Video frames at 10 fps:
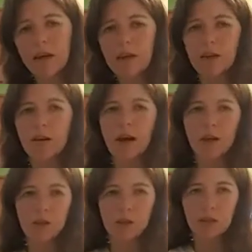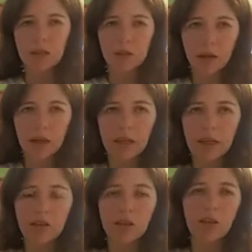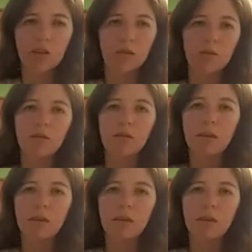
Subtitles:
and are actually trying to,